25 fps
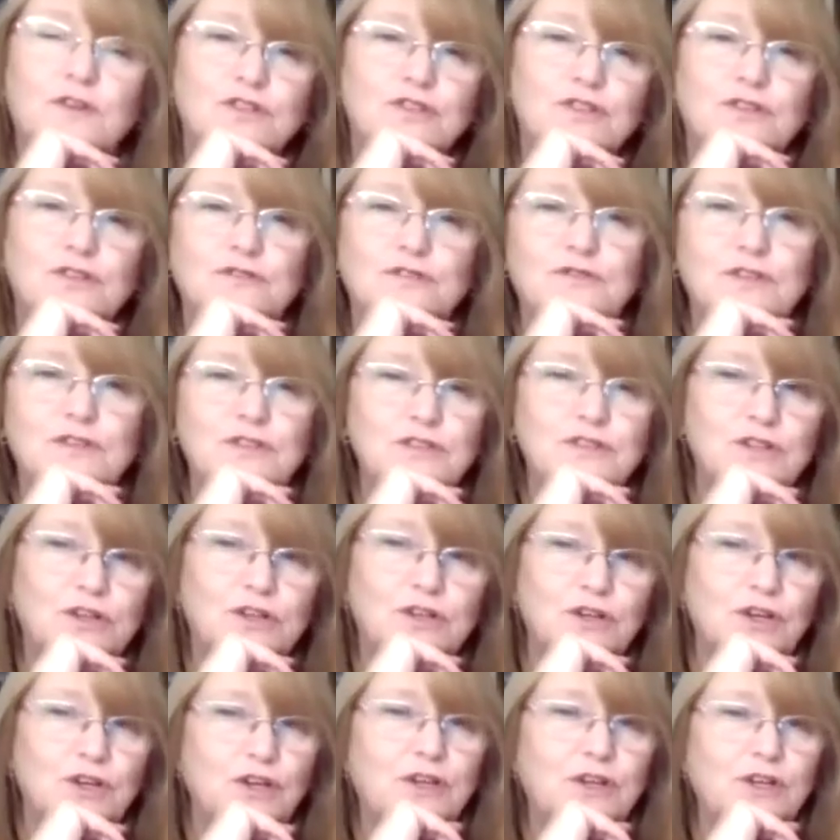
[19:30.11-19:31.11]
children to
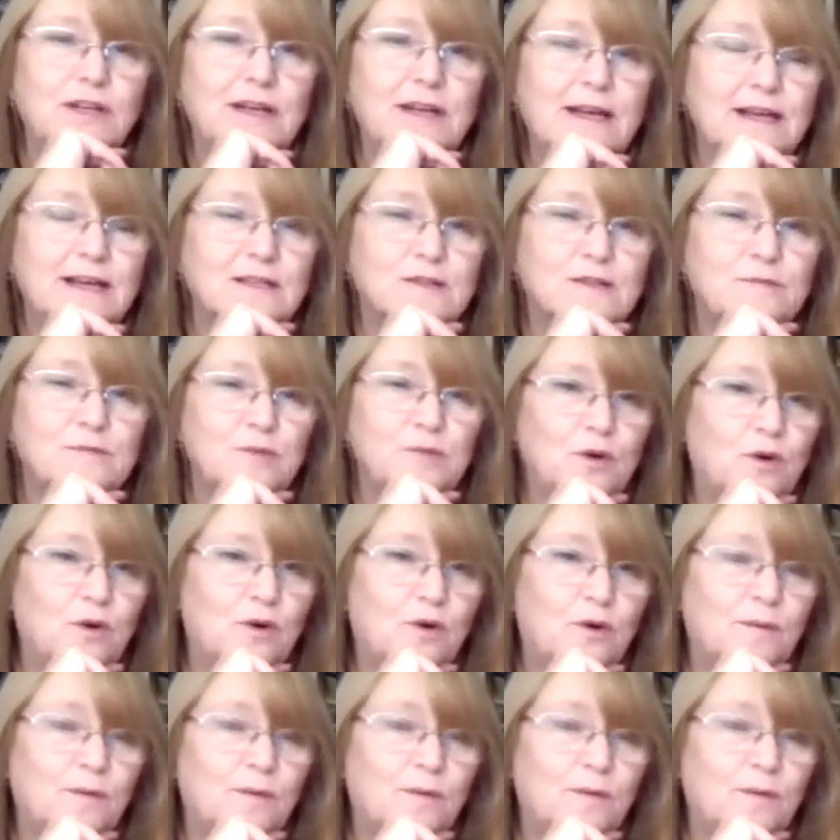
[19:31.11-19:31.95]
learn and explore.